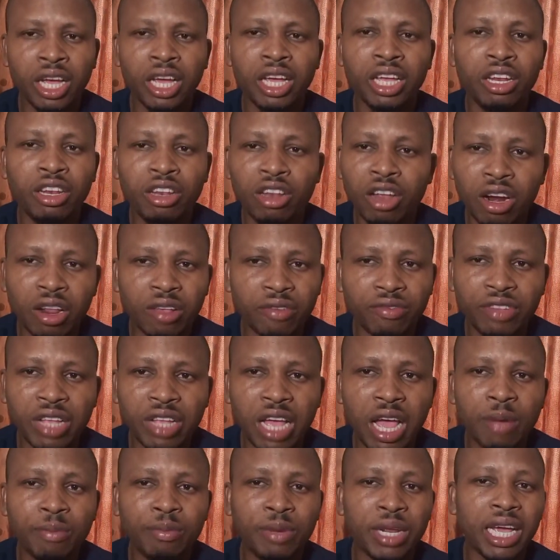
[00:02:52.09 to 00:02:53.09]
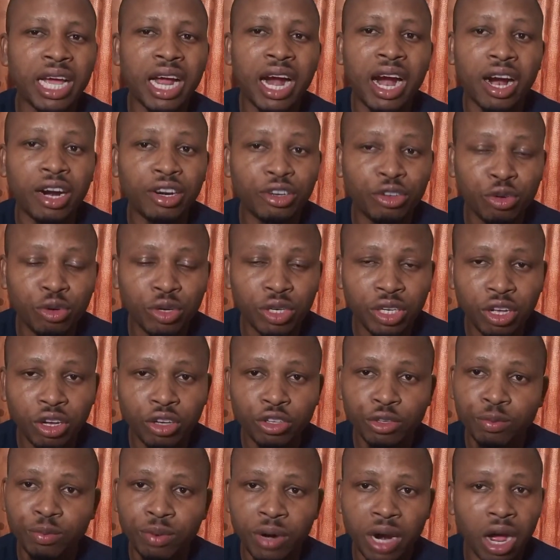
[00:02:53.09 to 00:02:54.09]
A lot of them, they are doing
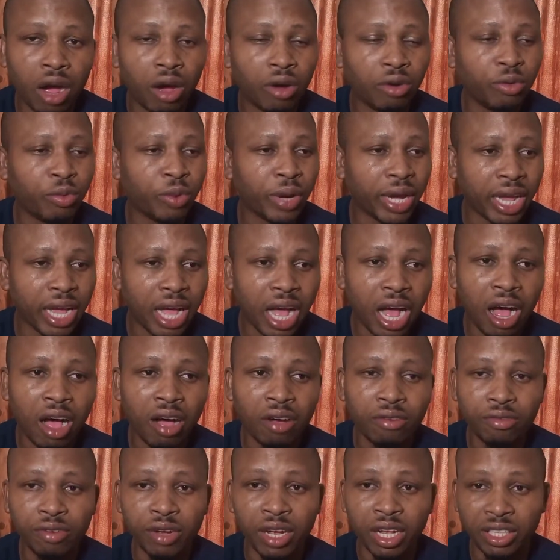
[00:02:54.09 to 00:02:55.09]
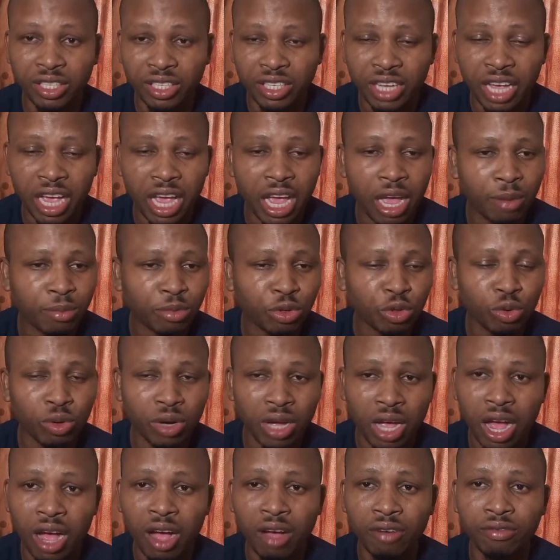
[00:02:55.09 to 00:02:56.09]
us proud. We have Tems,
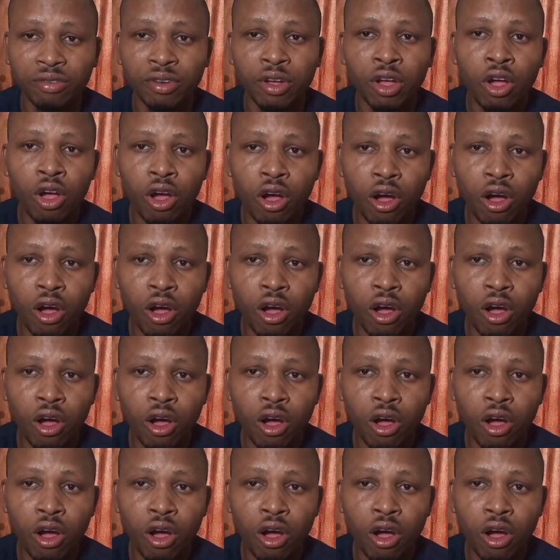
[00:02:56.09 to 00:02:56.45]
we have